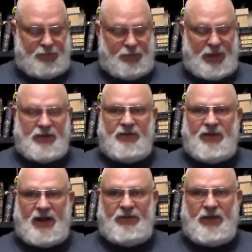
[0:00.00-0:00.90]
piece of
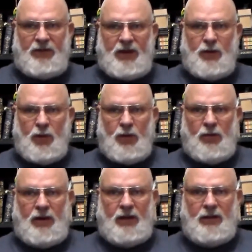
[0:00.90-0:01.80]
550 cord
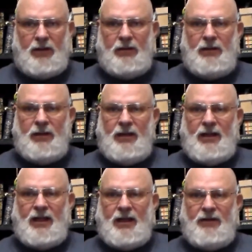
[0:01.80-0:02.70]
around the
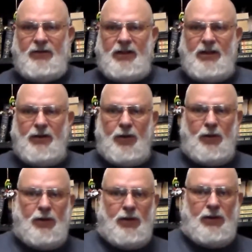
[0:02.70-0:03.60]
end of it. You can
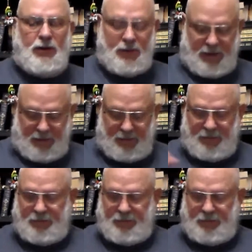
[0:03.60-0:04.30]
hold on to it and